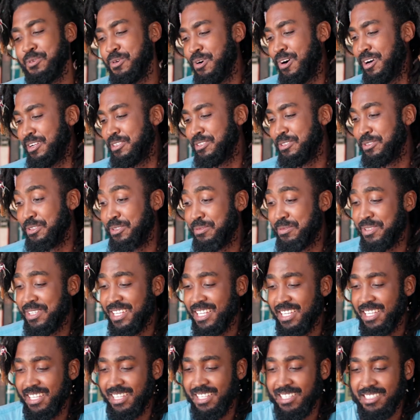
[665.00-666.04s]
Guadeloupe.
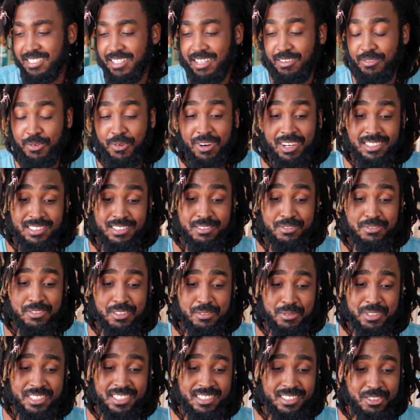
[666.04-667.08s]
So I have water
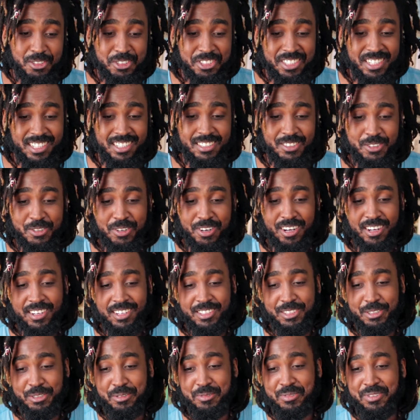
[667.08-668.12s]
from St. Lucia and
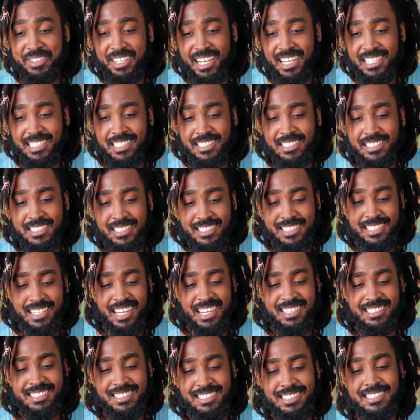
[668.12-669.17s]
Guadeloupe. That's,
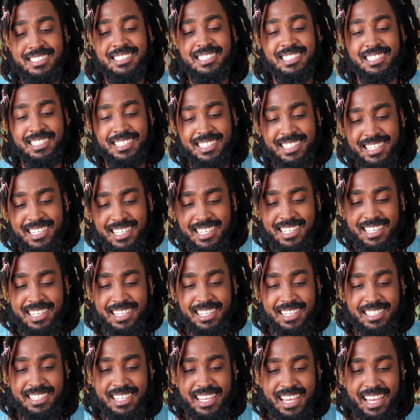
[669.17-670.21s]

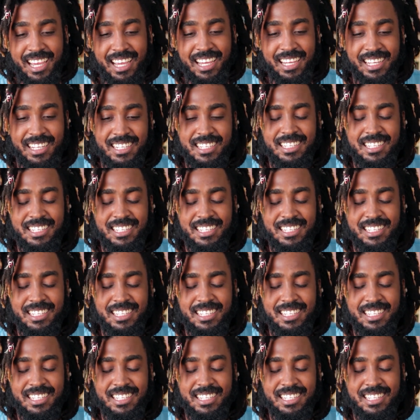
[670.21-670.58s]
yeah.